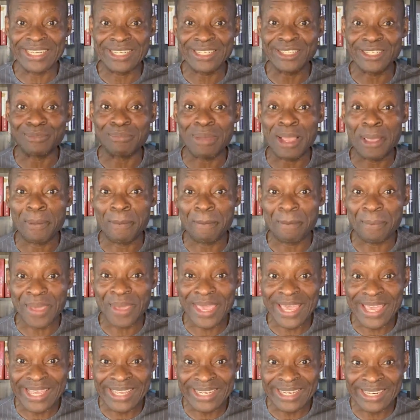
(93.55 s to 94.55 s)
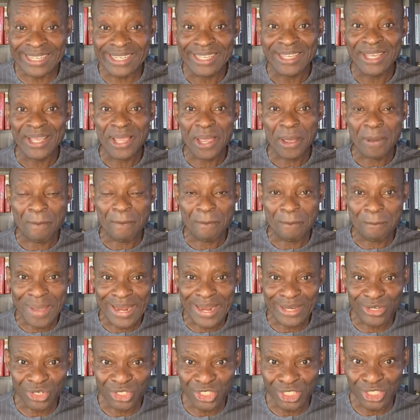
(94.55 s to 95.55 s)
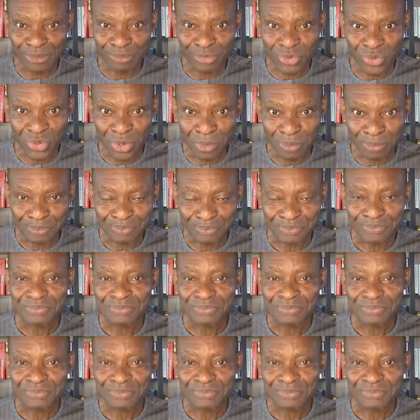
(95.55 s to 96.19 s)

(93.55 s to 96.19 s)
That is my paid mentorship group,